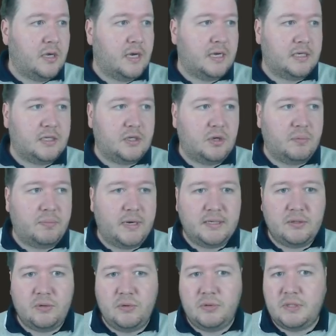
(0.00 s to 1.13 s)
just do
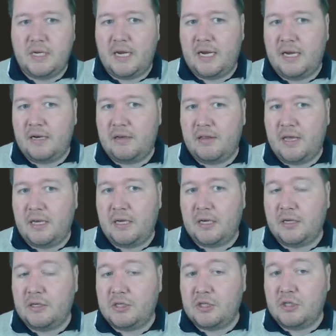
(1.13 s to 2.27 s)
puzzles, and then you
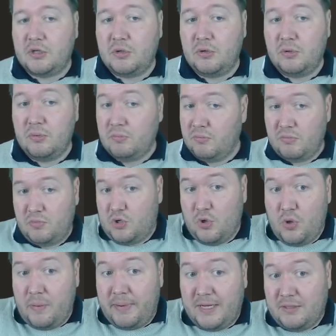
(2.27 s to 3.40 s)
can just do
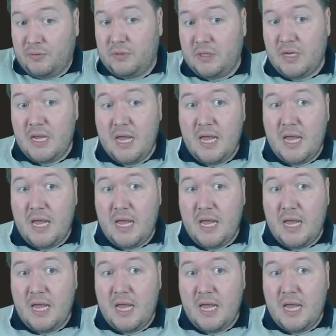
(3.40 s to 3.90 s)
the puzzles.